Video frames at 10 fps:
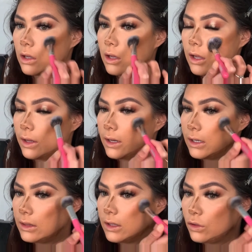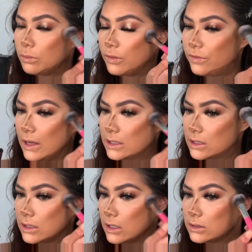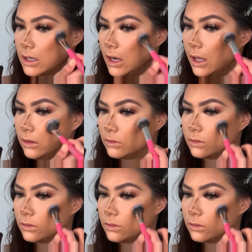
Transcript: and anything you've perfected underneath,